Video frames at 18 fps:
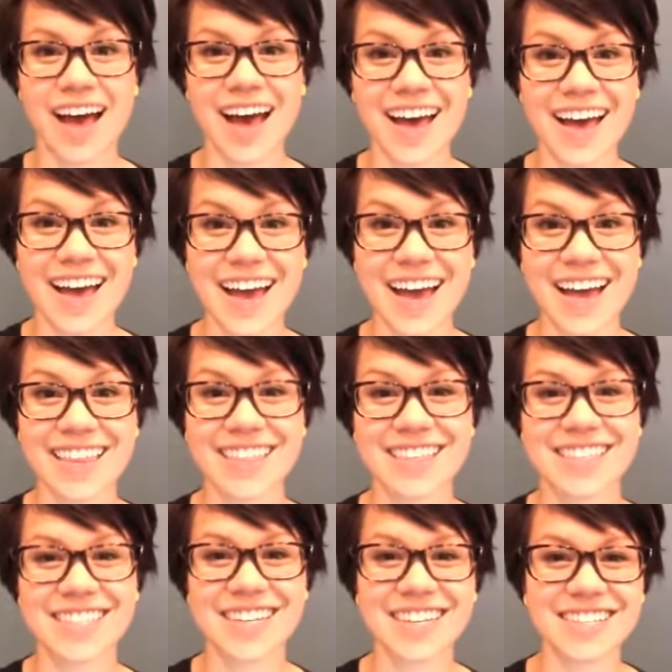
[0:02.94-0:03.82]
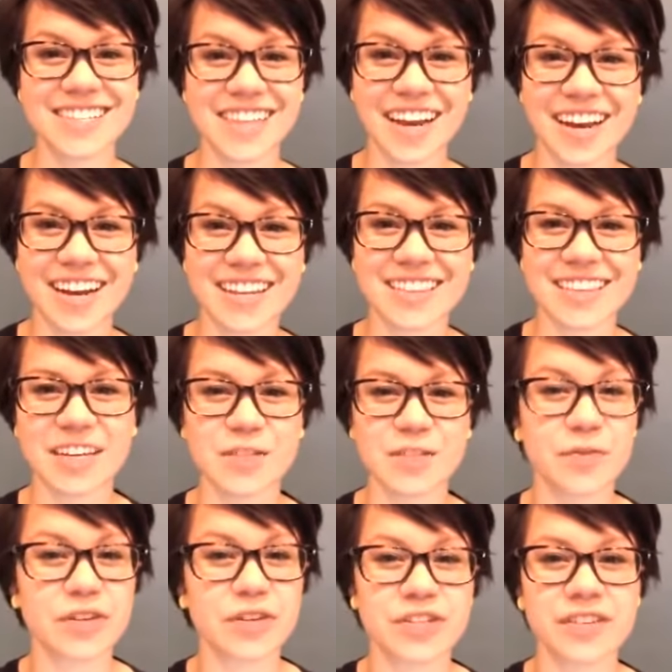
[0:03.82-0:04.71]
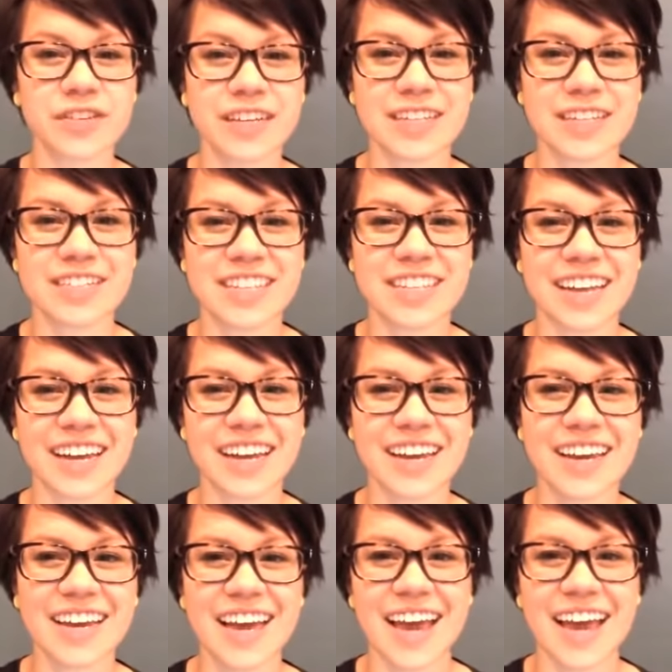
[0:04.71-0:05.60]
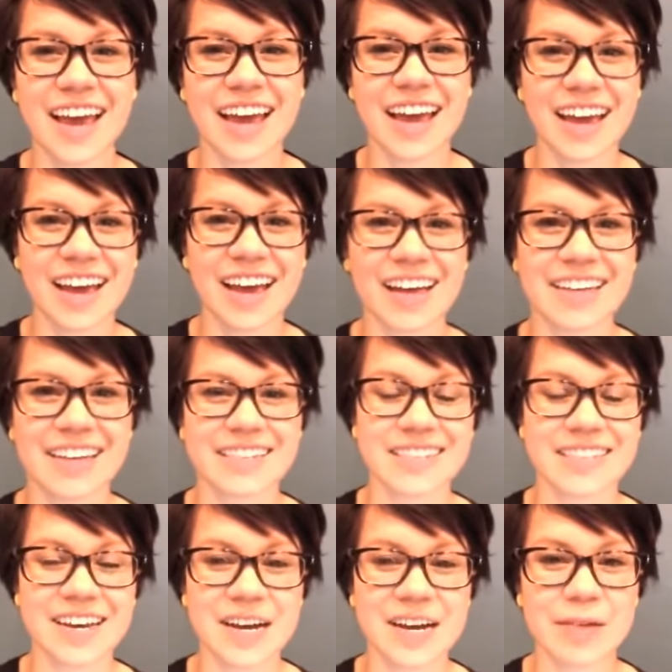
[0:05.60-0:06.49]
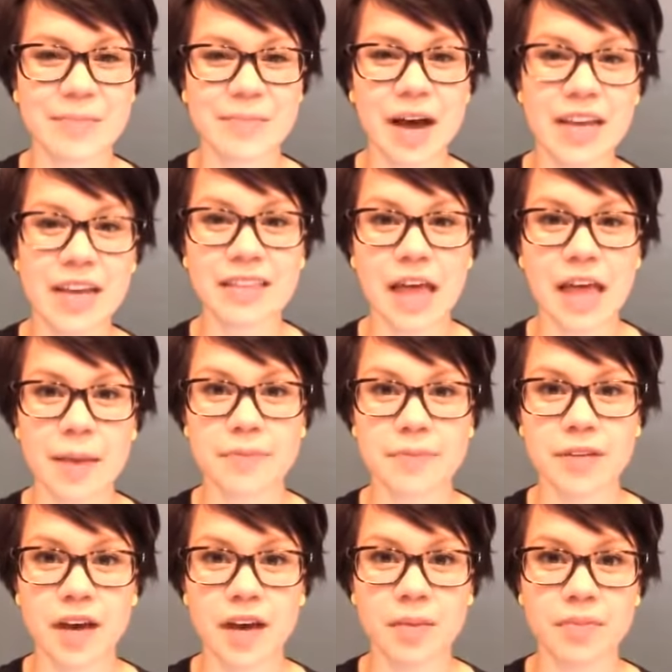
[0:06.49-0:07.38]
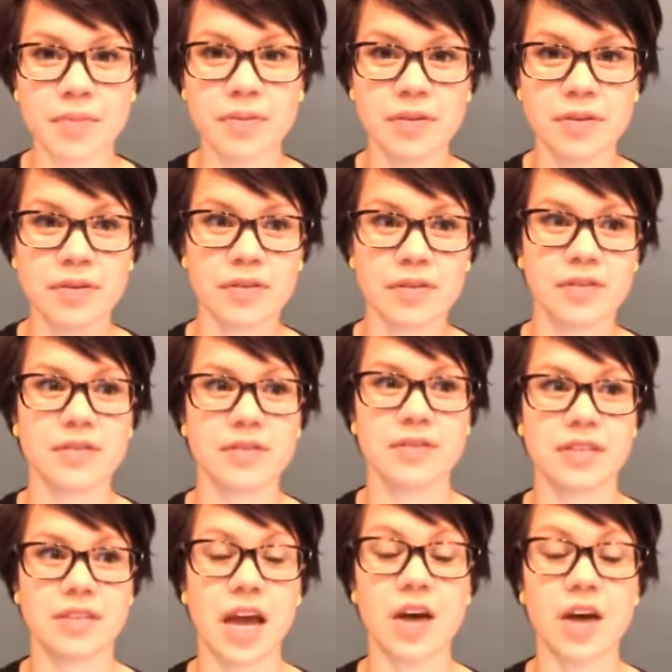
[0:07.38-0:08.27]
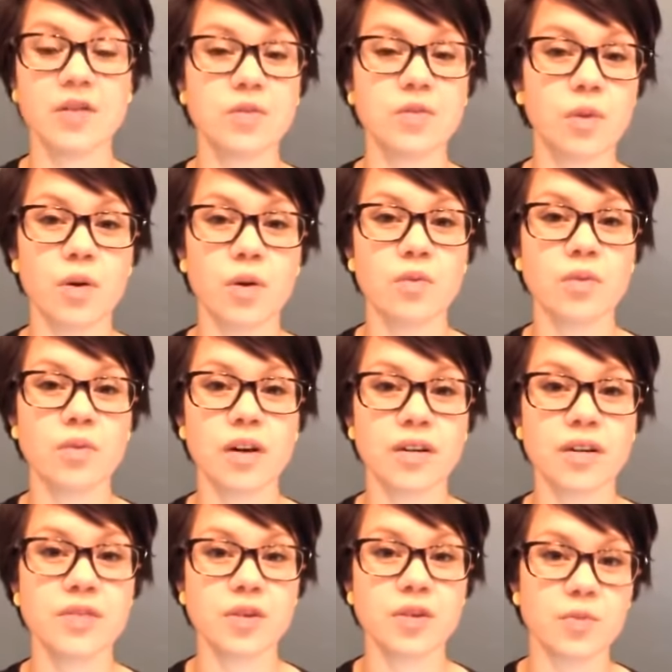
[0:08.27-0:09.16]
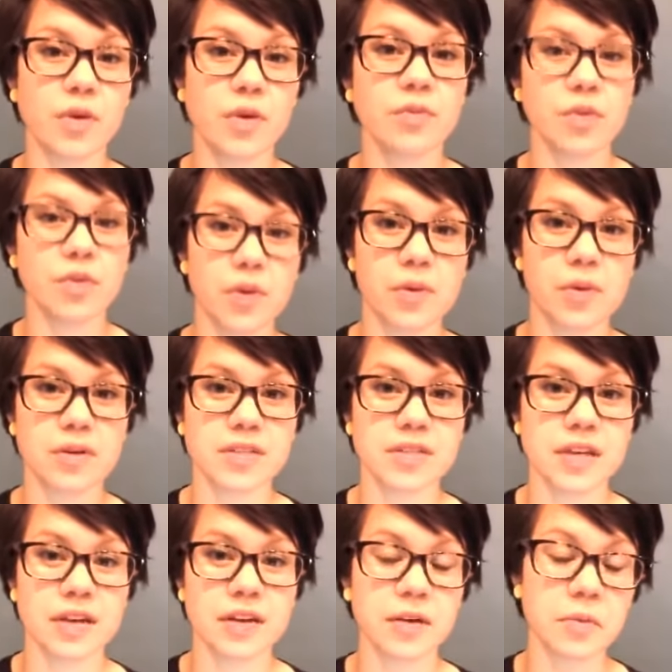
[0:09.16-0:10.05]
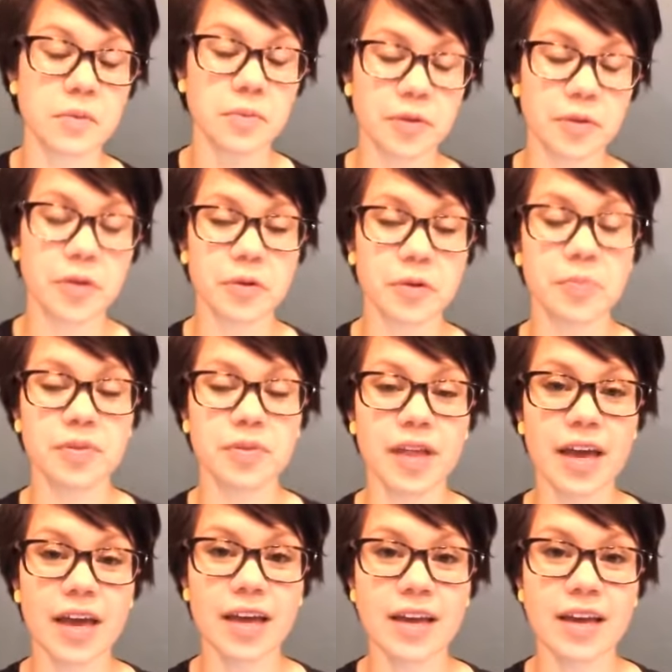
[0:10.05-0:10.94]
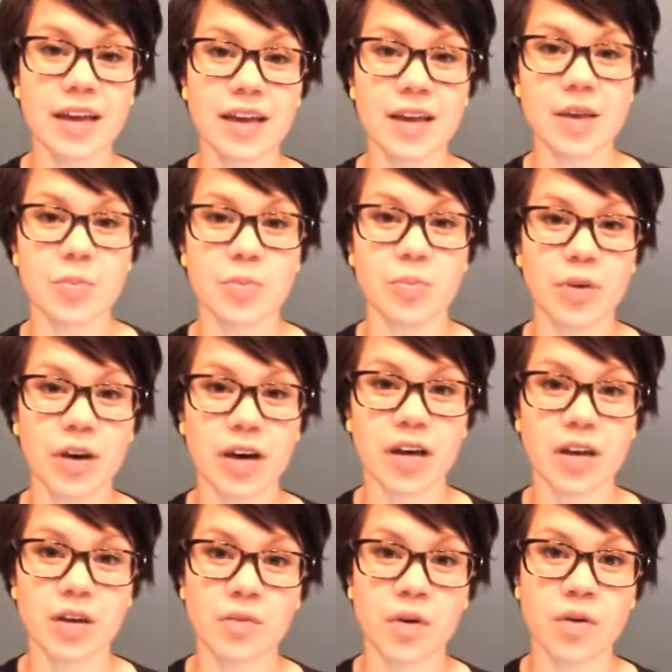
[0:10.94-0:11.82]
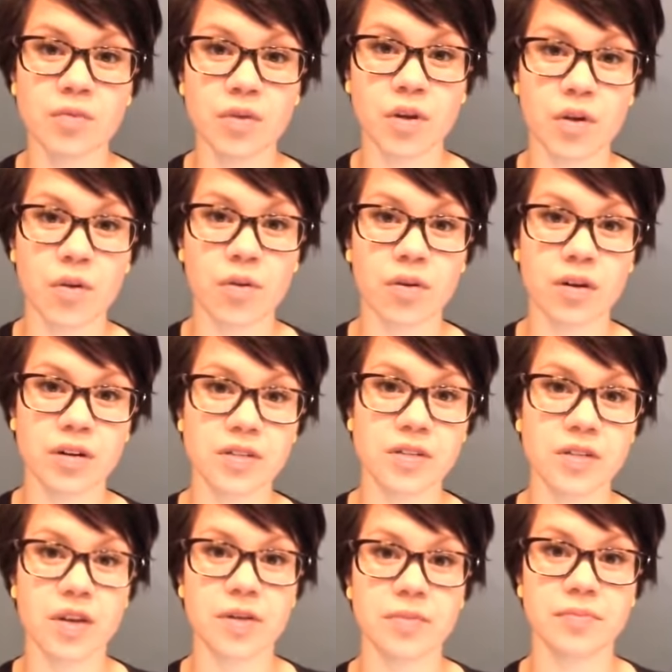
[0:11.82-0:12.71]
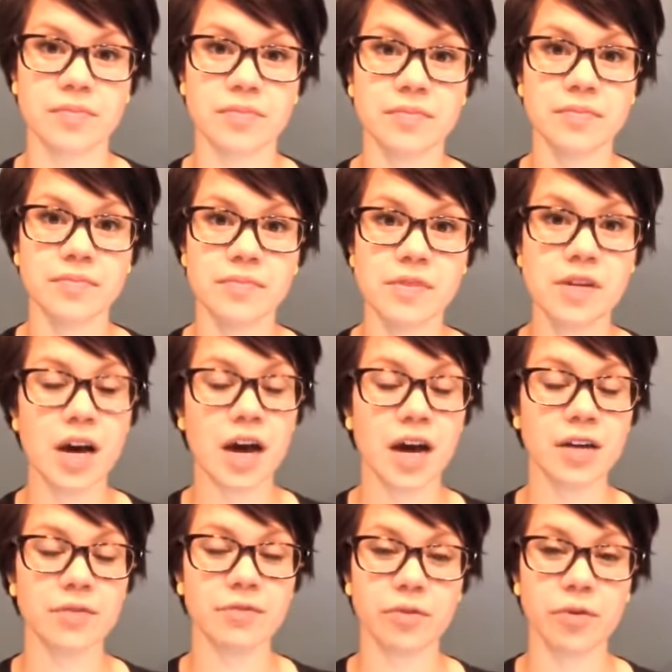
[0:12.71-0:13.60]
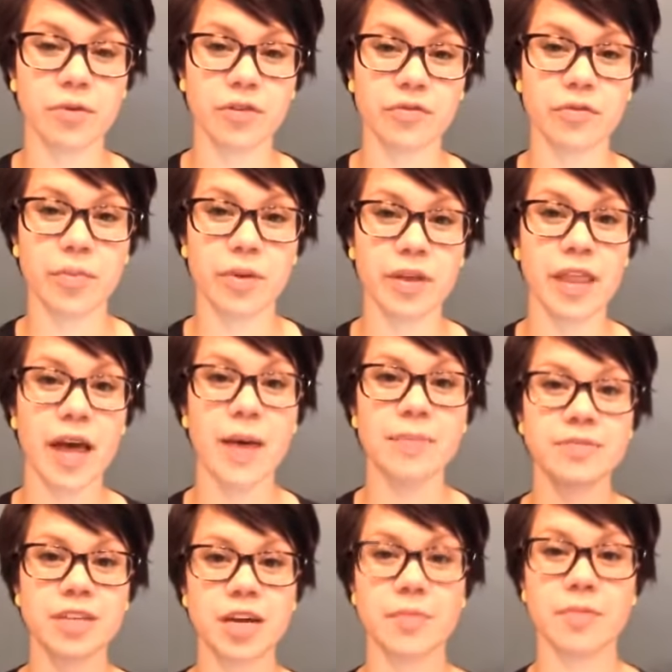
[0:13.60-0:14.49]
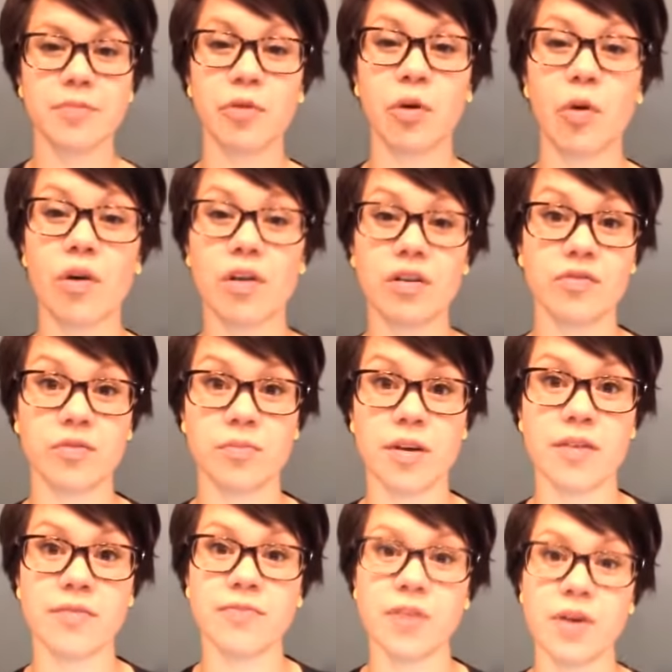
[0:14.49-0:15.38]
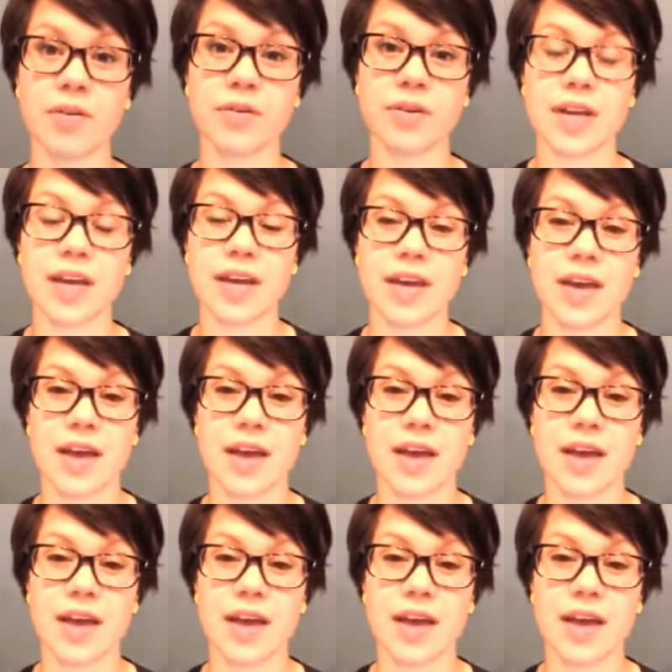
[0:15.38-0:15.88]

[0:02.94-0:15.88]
Hi, this is Sarah. Thanks for tuning in today. And my laptop sound won't work, so it won't record sound. It'll play, but it won't record, so I'm not recording from my laptop. I'm recording from my phone.